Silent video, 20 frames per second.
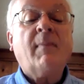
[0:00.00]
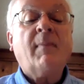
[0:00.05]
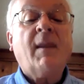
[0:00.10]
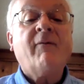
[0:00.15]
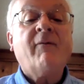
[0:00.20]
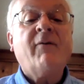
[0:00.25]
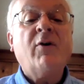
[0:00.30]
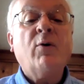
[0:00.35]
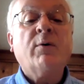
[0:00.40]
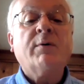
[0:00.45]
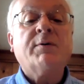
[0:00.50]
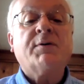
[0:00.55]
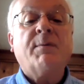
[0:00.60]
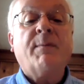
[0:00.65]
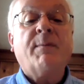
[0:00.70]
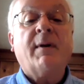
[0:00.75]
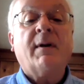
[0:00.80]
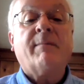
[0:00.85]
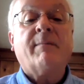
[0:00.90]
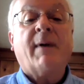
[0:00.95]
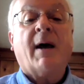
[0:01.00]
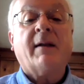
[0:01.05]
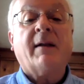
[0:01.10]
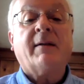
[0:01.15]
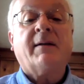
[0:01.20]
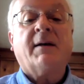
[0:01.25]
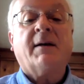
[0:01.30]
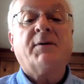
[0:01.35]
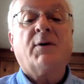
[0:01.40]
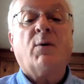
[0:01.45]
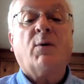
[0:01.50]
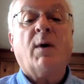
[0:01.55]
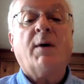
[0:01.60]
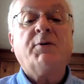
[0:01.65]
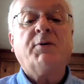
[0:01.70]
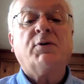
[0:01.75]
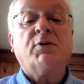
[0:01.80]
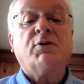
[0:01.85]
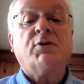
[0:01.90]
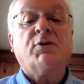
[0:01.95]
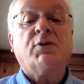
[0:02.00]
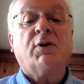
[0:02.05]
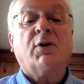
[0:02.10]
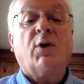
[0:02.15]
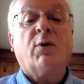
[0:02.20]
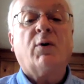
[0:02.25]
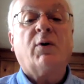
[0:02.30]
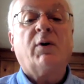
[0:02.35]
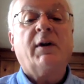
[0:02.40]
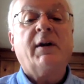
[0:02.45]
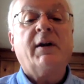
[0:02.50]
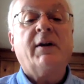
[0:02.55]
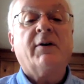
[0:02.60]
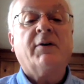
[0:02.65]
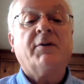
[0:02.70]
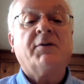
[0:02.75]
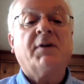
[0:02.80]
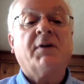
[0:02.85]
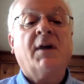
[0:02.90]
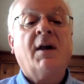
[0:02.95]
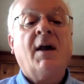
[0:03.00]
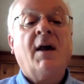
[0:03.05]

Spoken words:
Viewers submitted about a dozen questions to local leaders